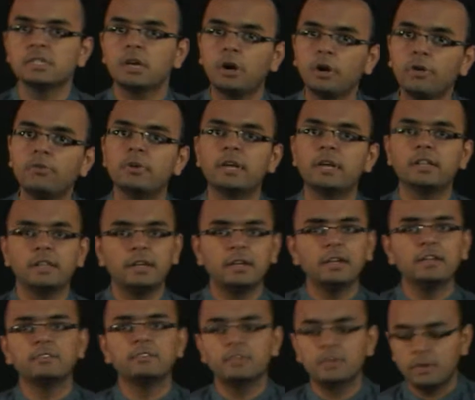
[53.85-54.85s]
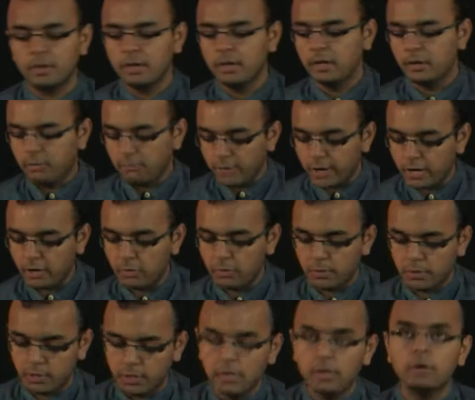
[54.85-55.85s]
However, I think it is still
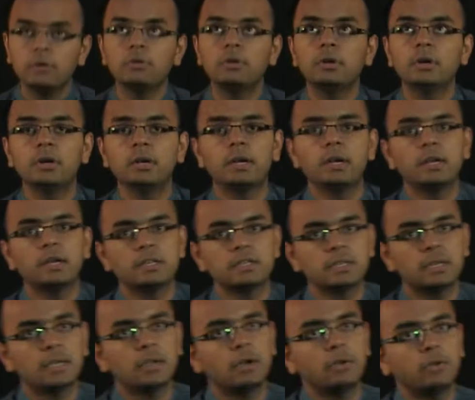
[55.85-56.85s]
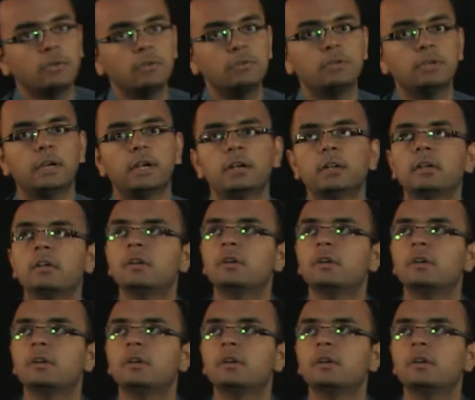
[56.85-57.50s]
valuable to learn and understand how to do that.